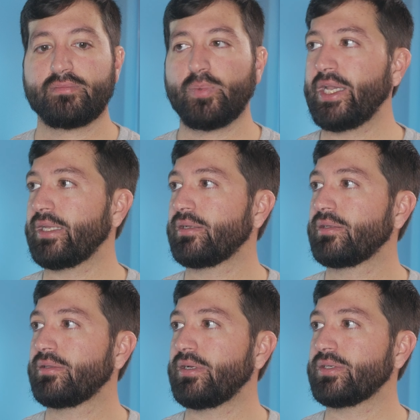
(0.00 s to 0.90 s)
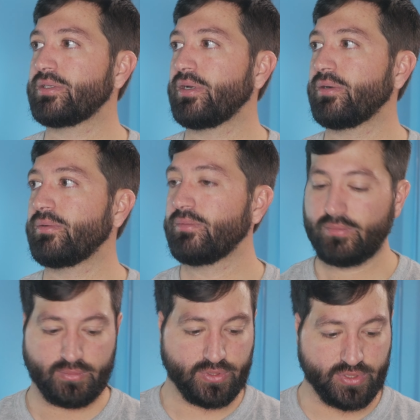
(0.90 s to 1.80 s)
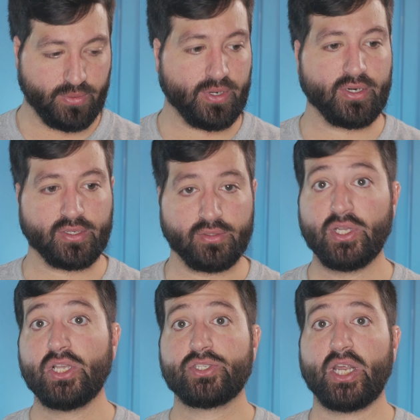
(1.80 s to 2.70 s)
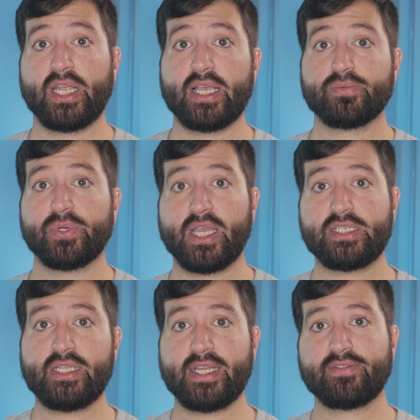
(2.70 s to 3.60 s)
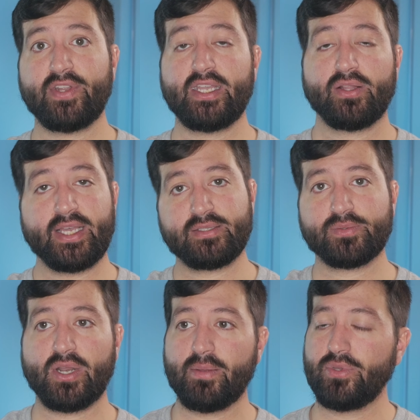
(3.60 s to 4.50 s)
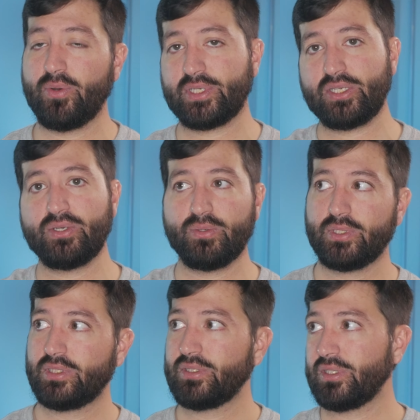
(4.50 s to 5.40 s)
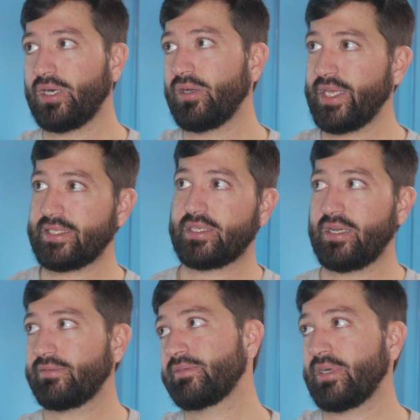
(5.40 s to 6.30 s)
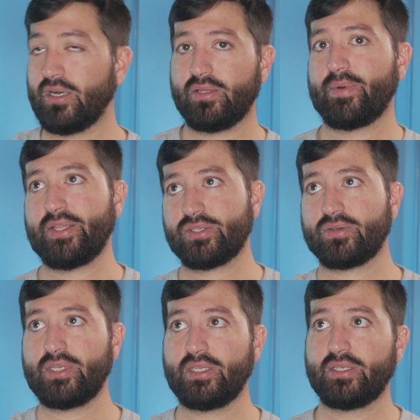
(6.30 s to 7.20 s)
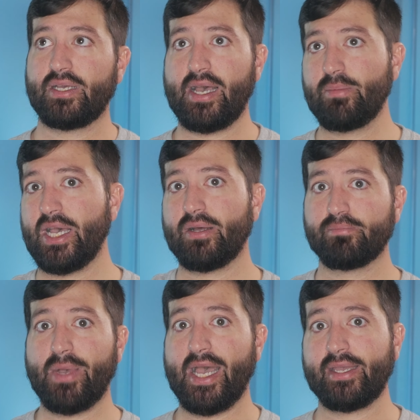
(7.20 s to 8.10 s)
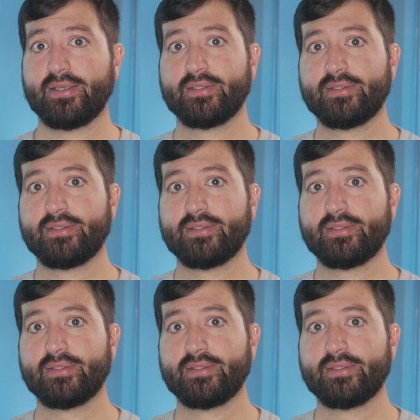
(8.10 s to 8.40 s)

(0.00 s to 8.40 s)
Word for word: Wait, there's no there's no article. Sorry guys, we'll catch you in the next video. Like, subscribe, you know what to do. All that stuff all around the screen. I'm out. Bye.